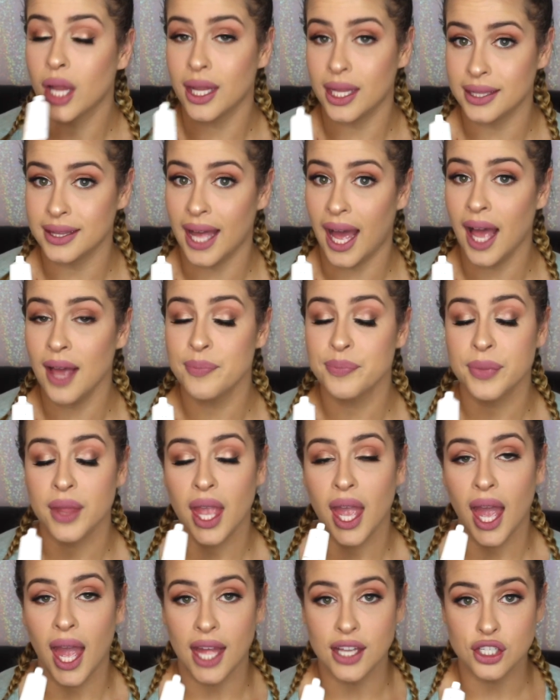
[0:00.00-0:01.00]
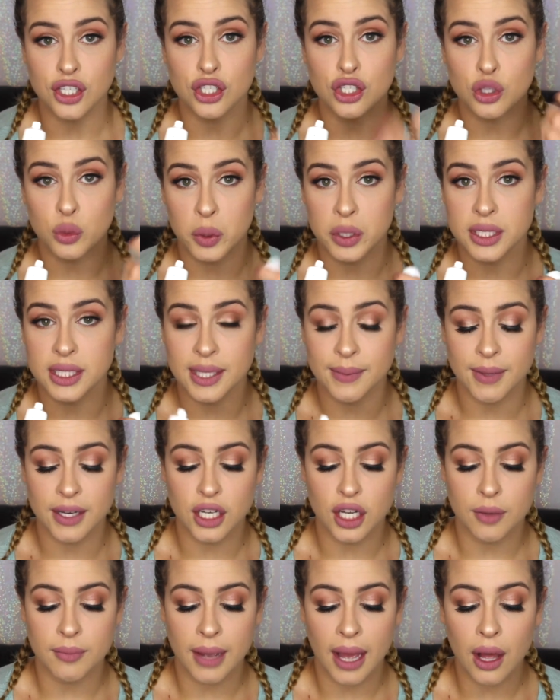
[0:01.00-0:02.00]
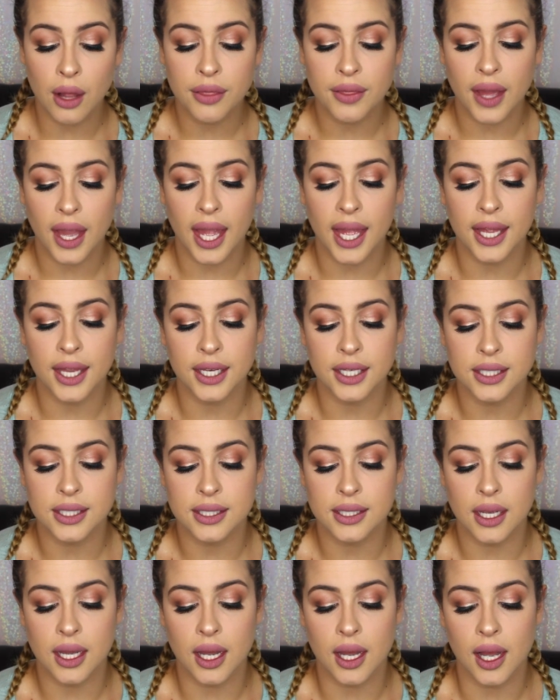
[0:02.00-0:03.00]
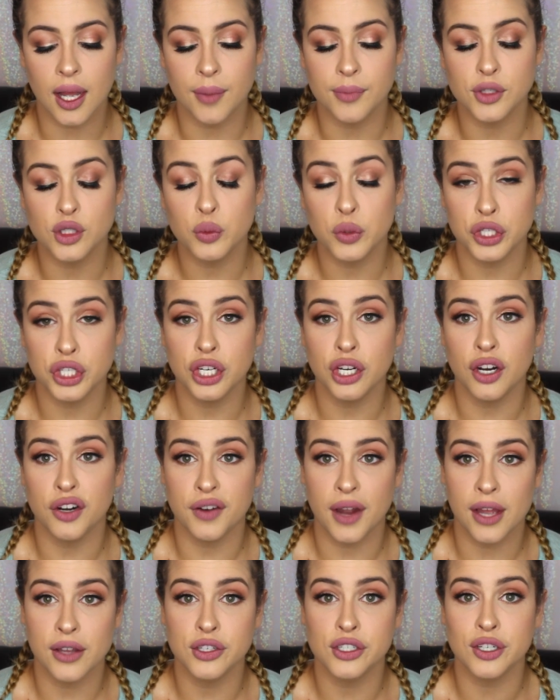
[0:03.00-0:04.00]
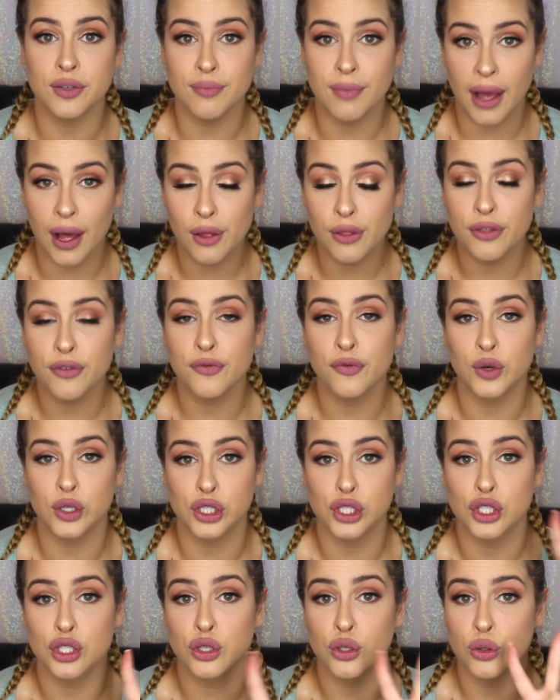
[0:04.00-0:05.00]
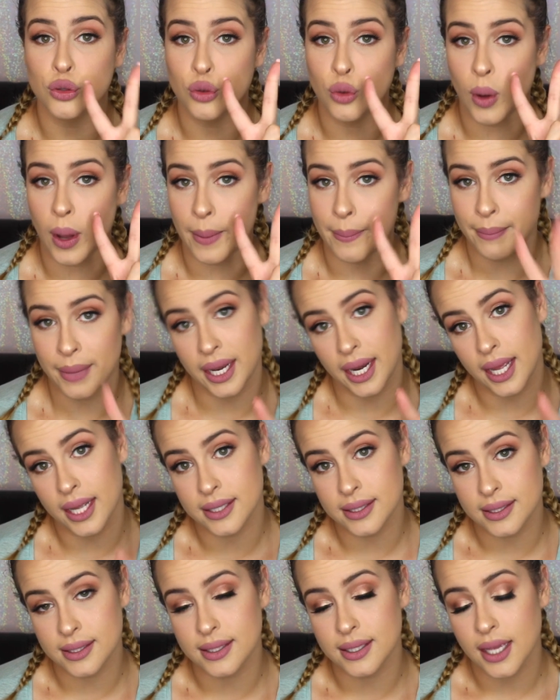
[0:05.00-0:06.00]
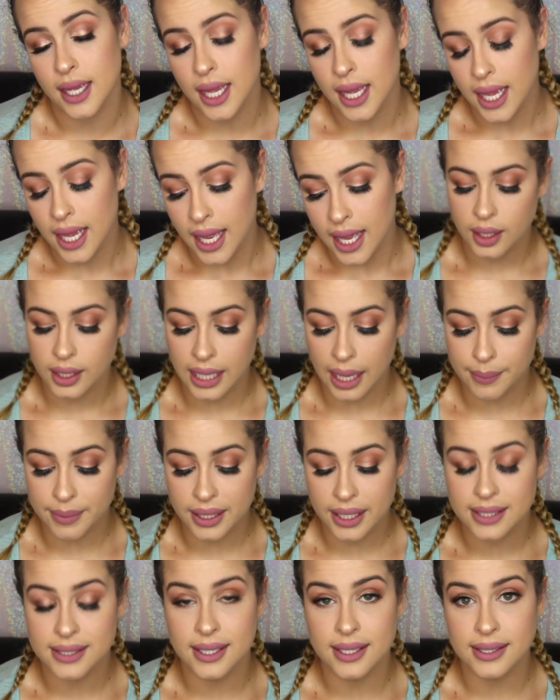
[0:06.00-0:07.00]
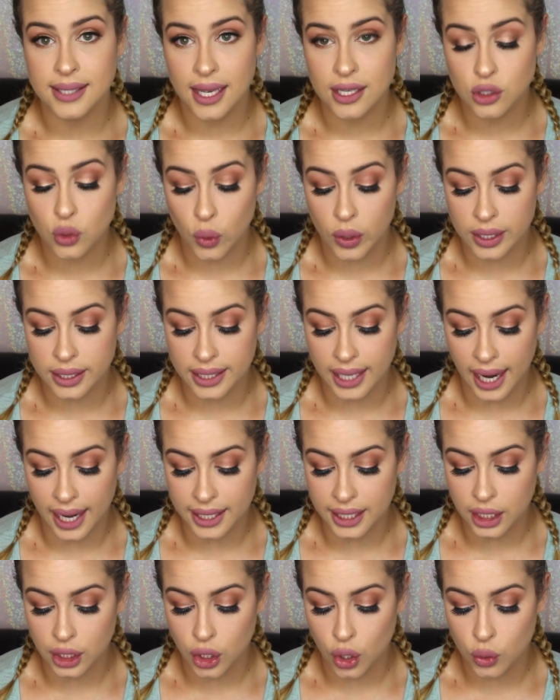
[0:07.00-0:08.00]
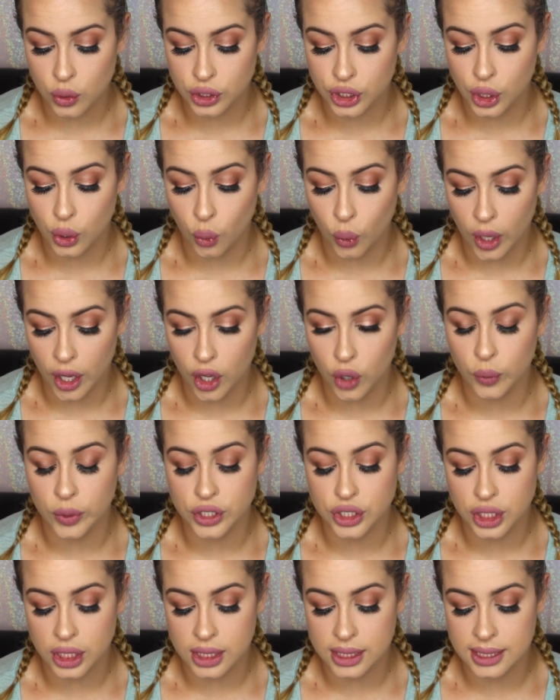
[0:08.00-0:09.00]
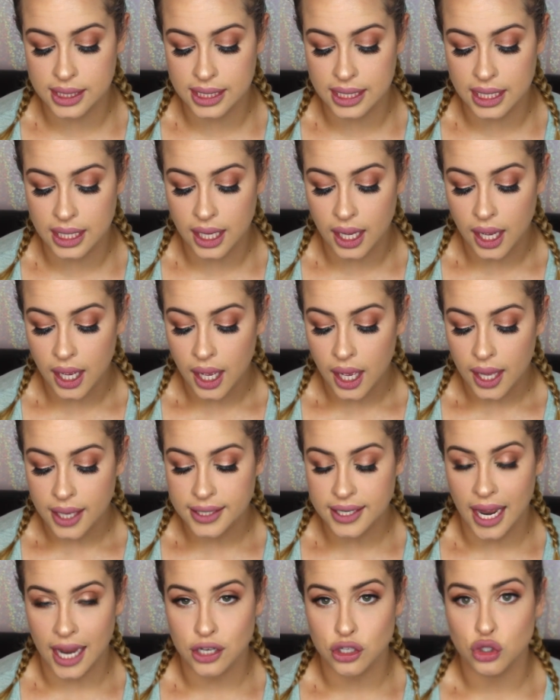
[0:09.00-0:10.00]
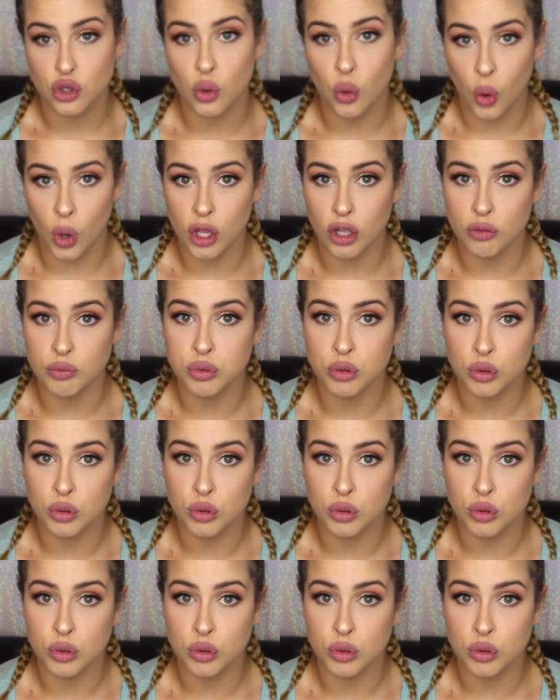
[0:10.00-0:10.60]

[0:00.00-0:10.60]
like that, and just squirt some in your mouth and swish it around your mouth for 2 minutes. Now, because this has organic coconut oil, which is the natural oil